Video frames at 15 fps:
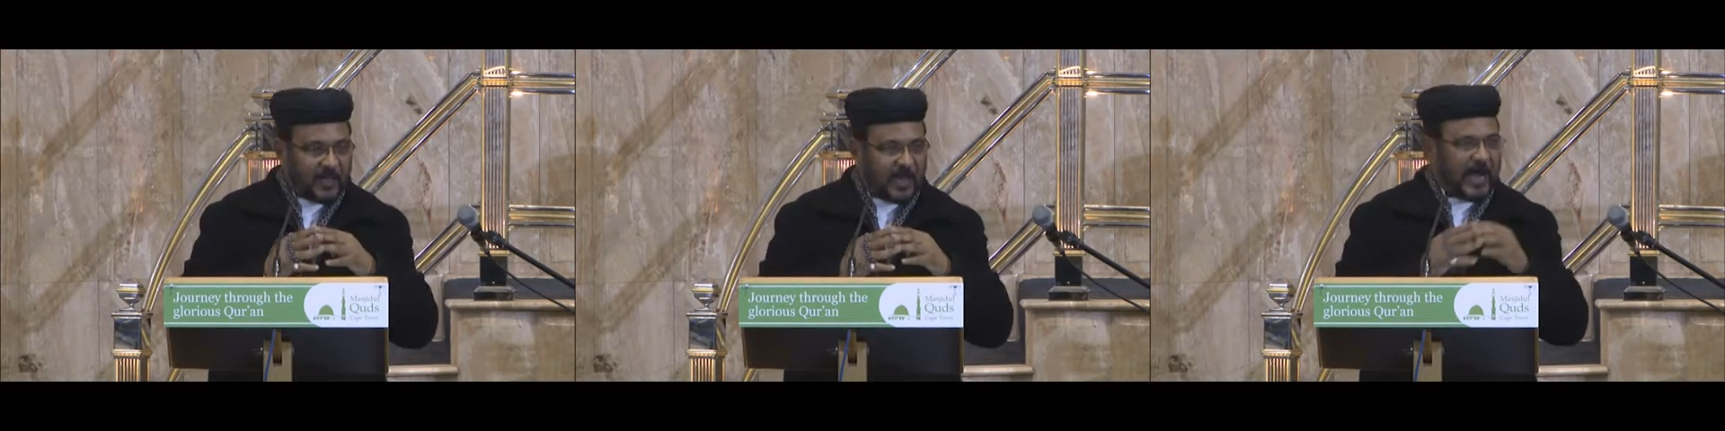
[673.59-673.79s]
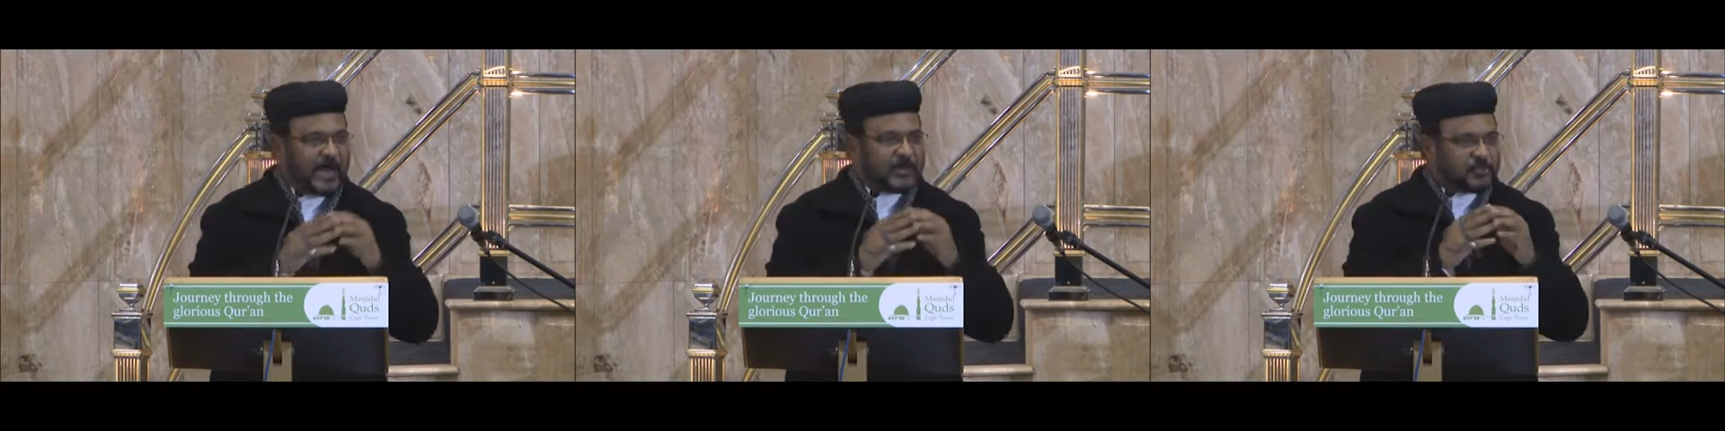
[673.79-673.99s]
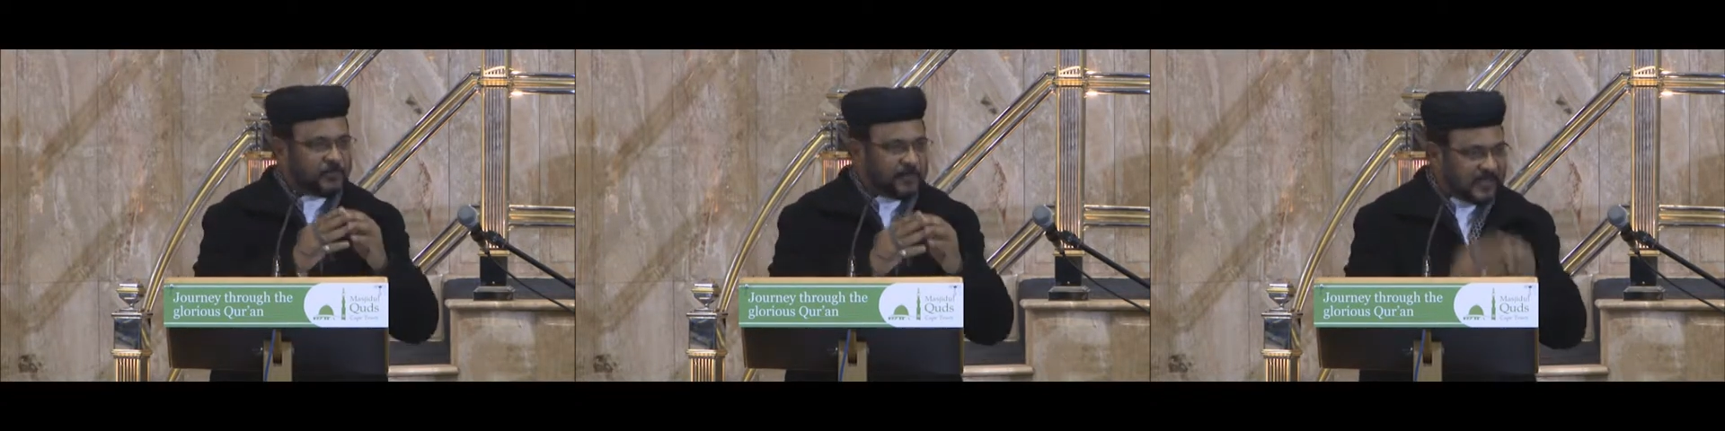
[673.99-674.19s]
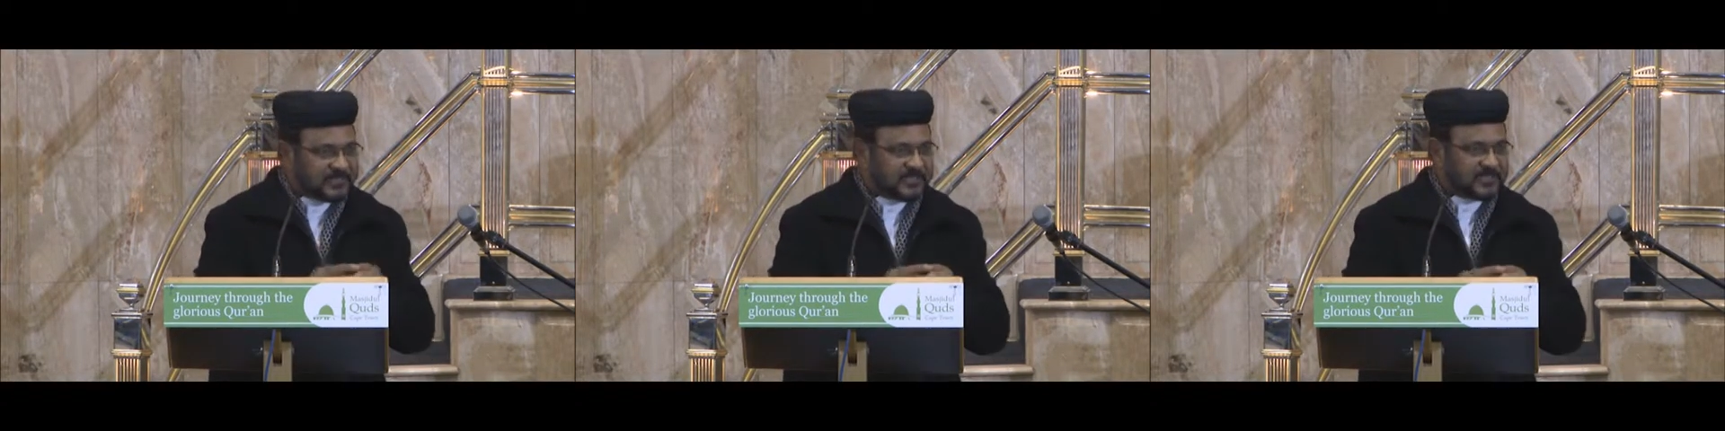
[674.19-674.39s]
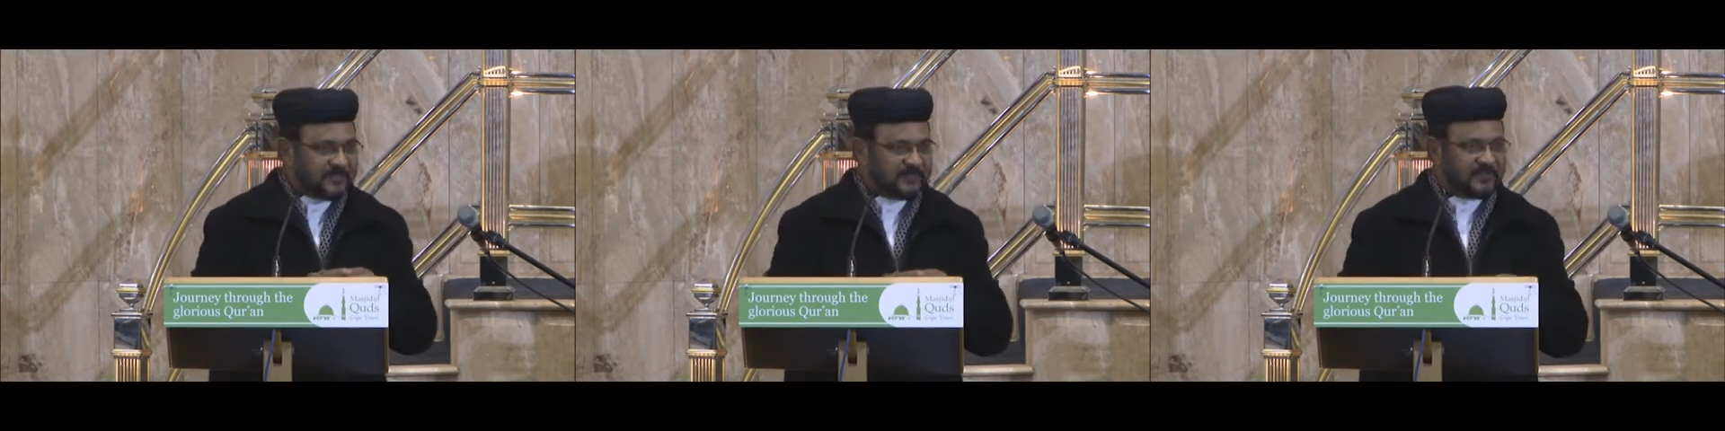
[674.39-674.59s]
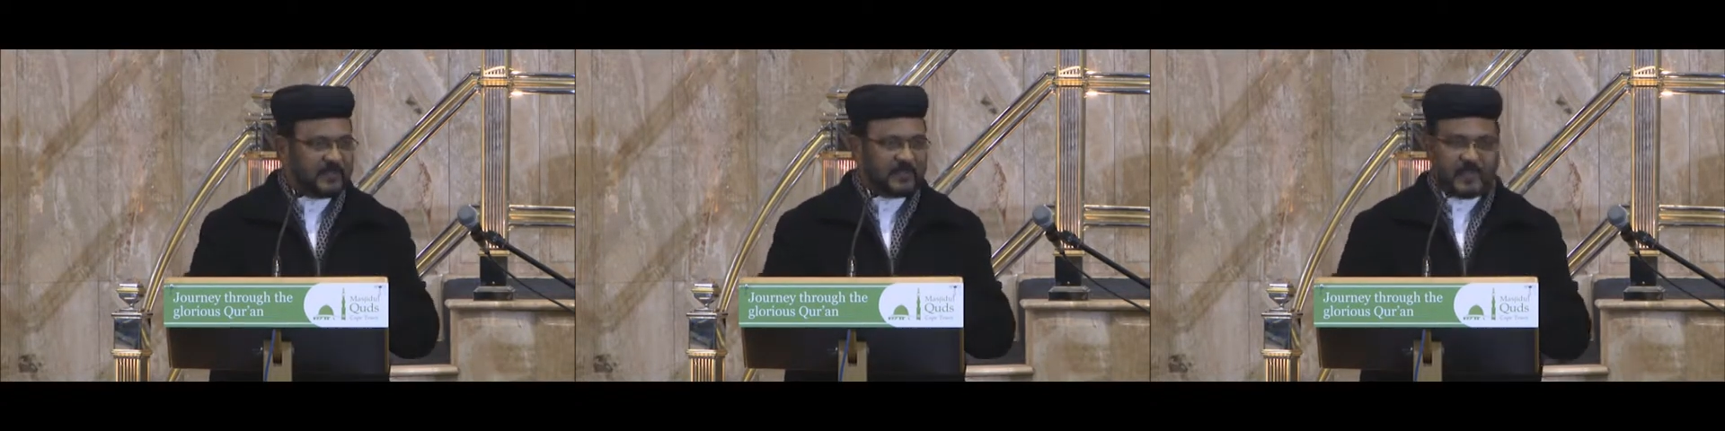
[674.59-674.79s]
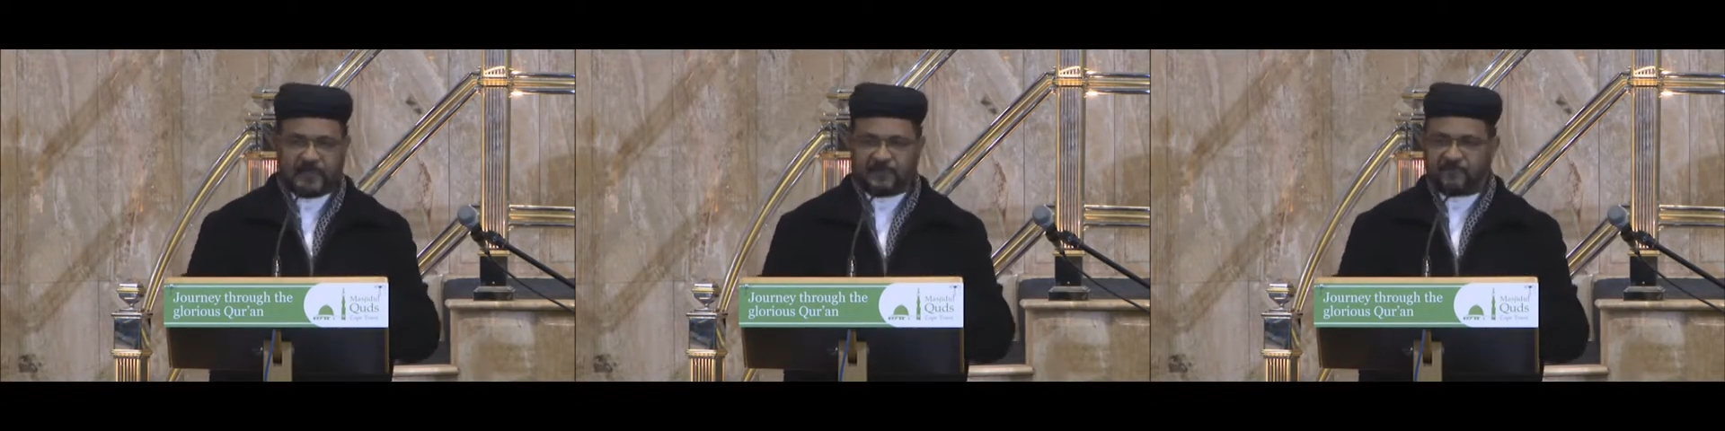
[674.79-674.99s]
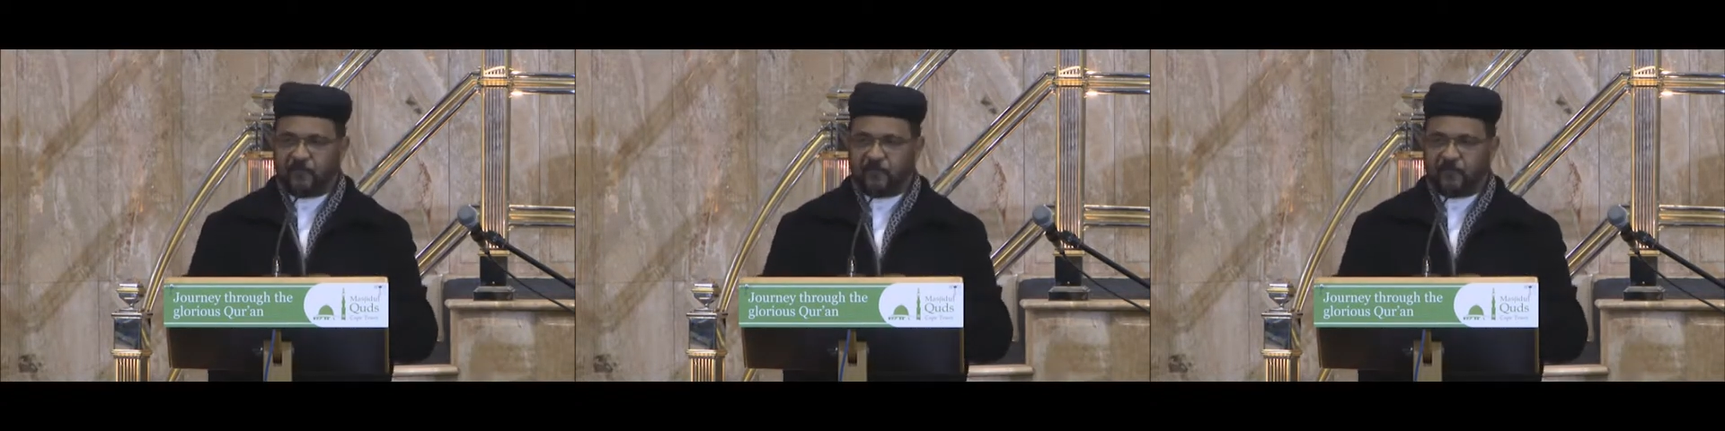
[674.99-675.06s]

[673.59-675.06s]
argumentative and